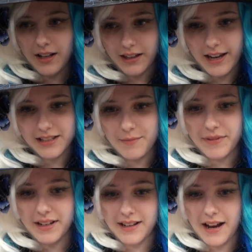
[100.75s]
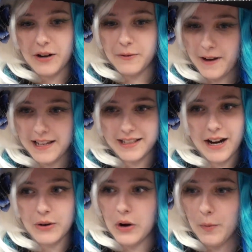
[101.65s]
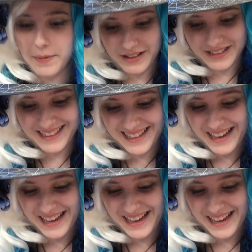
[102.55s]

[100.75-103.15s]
lay something down, face down, hope it doesn't